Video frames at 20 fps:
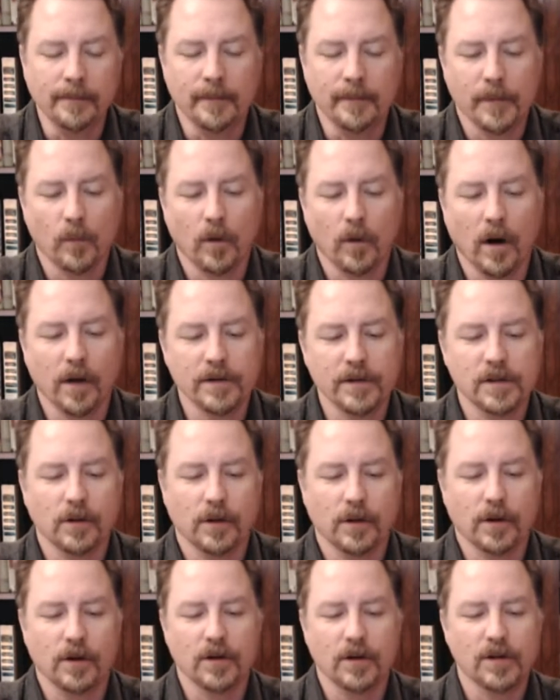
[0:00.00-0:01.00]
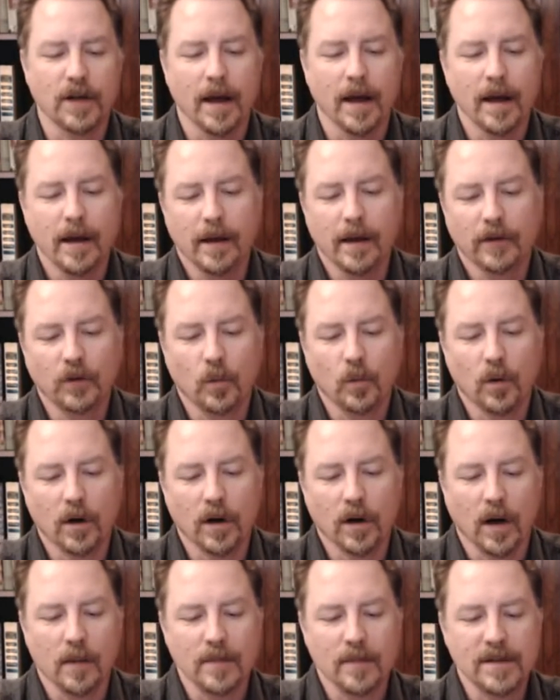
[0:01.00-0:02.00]
were also urged to work
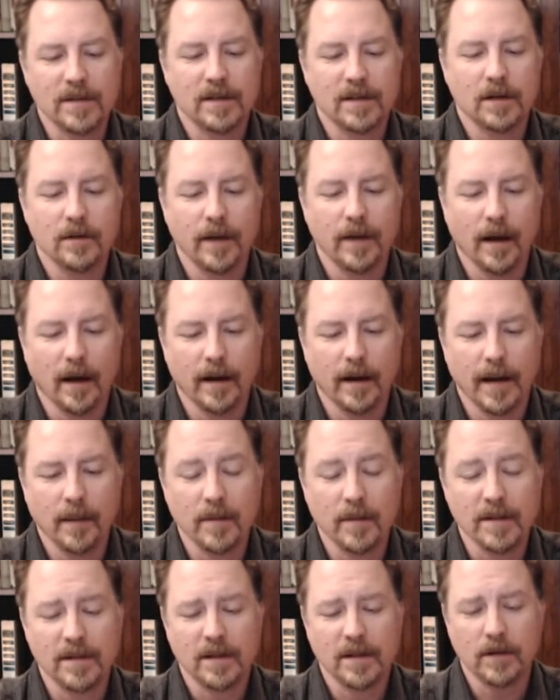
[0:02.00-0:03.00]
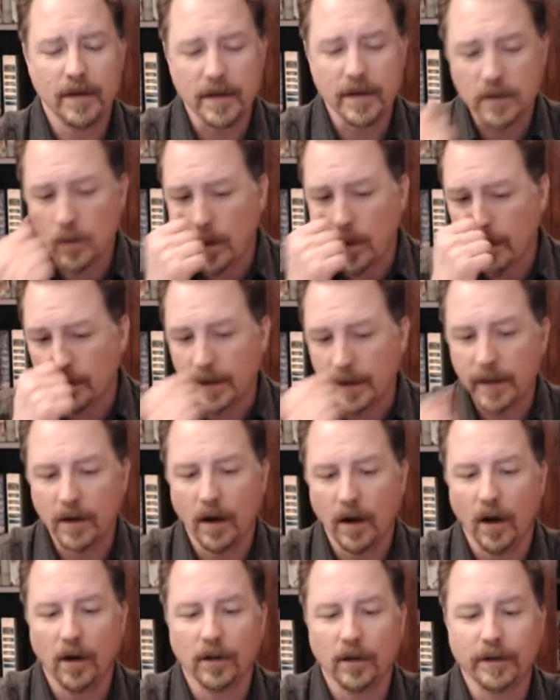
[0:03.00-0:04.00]
on, on a mysterious quality
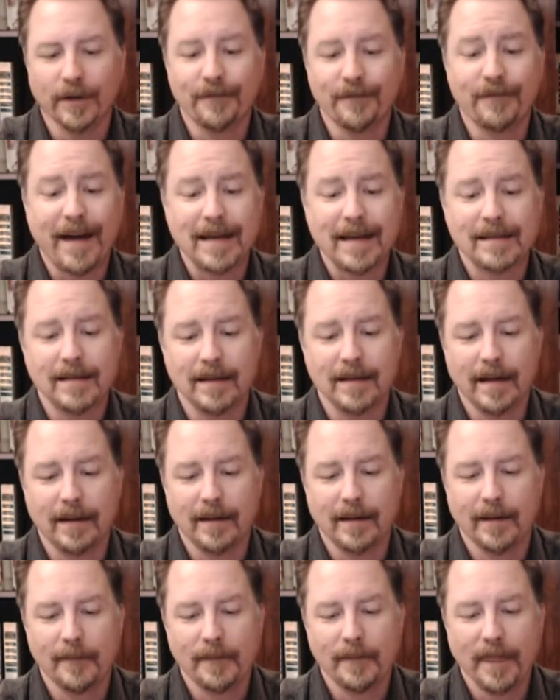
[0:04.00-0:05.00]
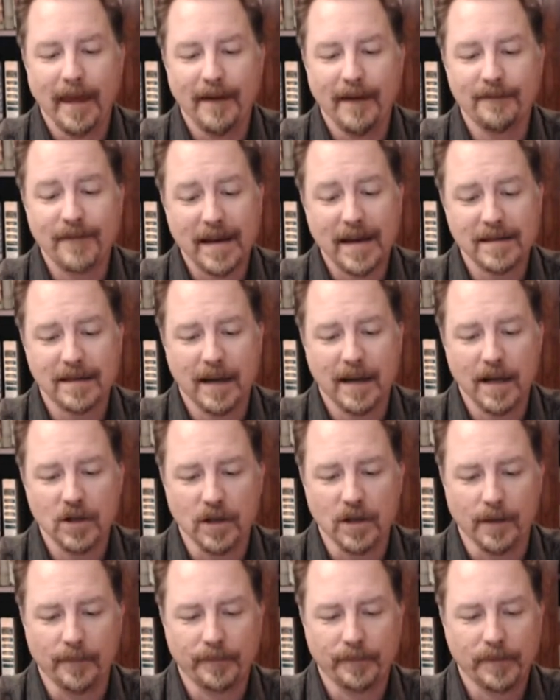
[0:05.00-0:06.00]
called fascin-
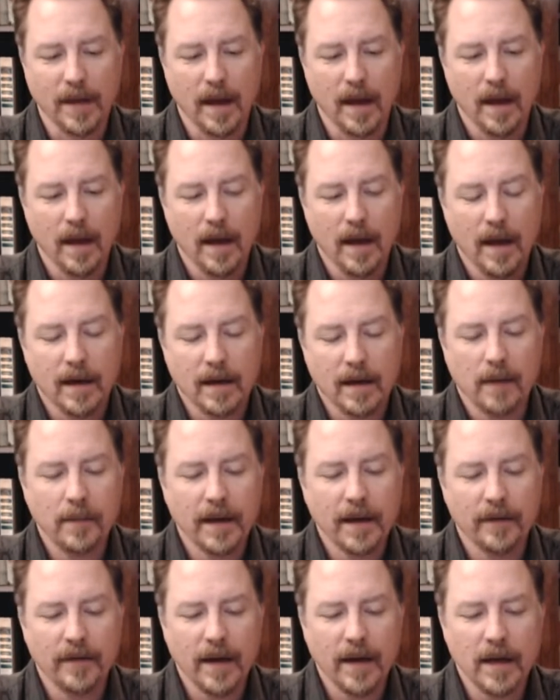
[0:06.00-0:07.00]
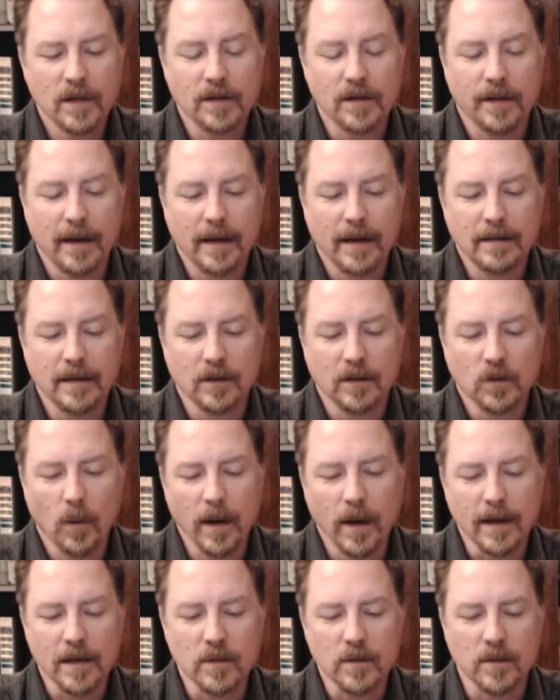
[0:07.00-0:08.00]
fascination. Coming of age in the
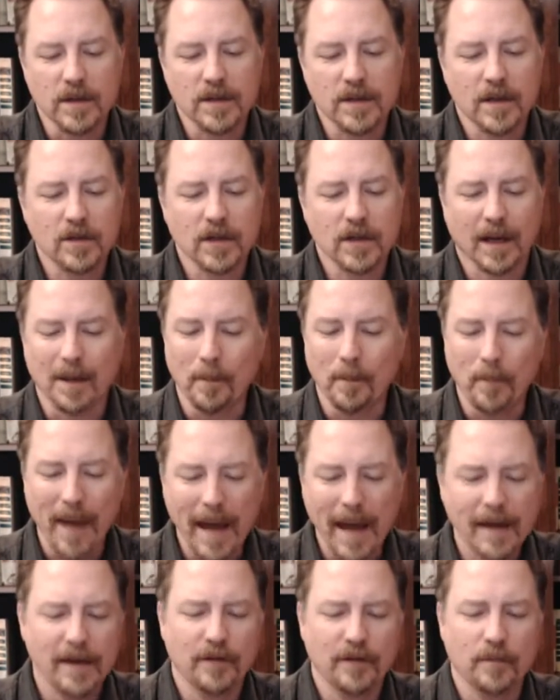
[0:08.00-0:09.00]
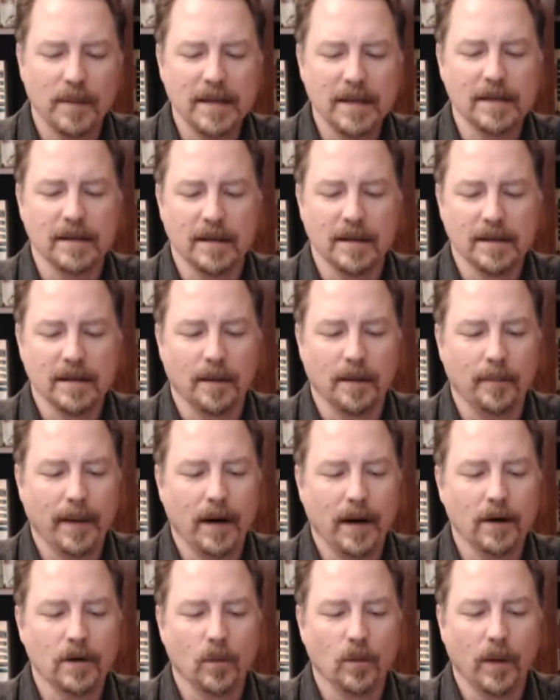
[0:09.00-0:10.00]
1920s was such a competitive business
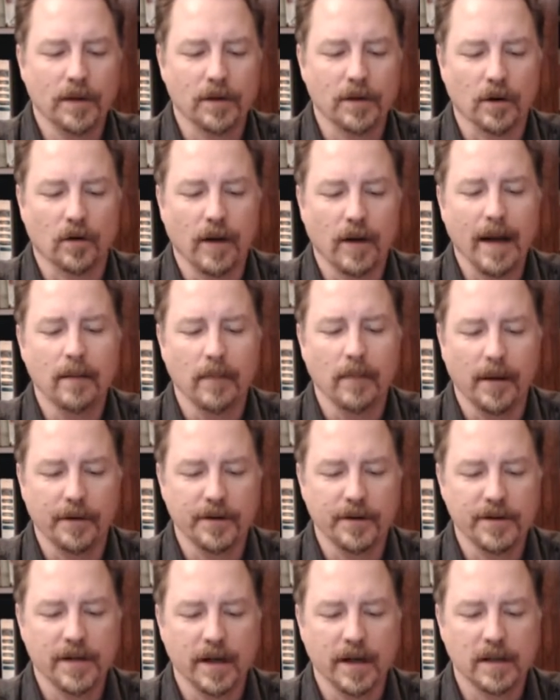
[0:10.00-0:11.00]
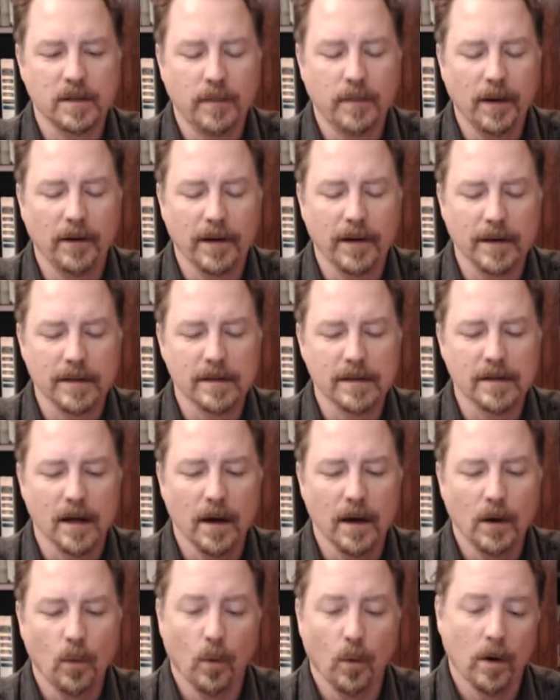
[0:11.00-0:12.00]
compared to what their grandmothers had experienced,
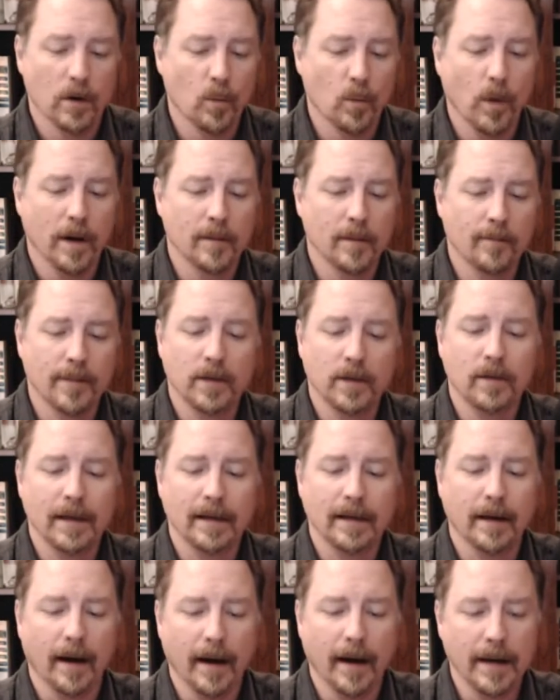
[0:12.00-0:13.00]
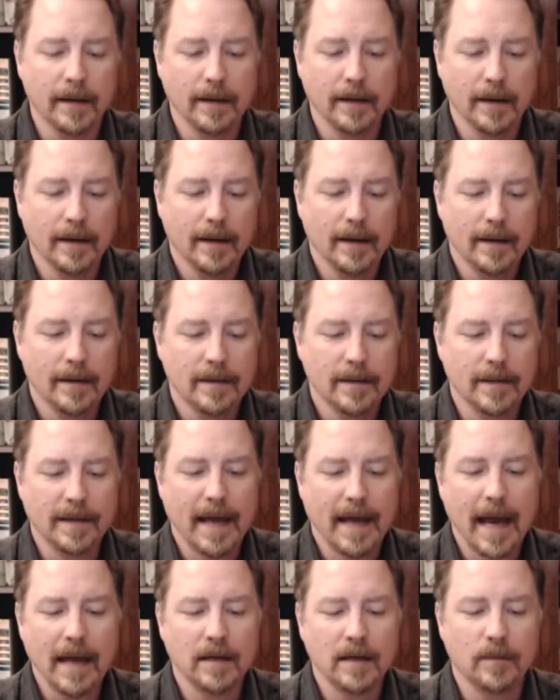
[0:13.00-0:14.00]
warned one beauty guide, that they
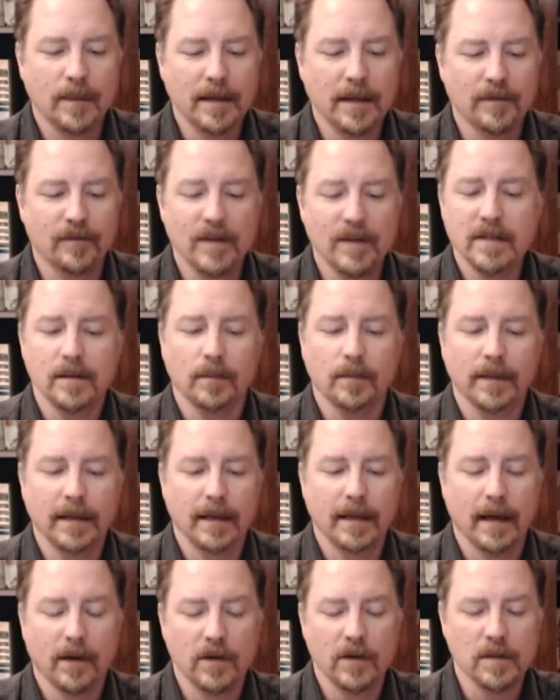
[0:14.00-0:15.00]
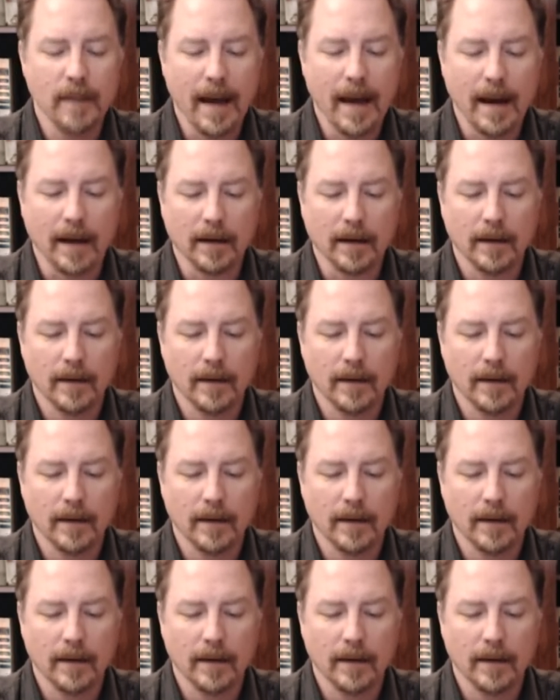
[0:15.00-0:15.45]
had to be visibly charismatic.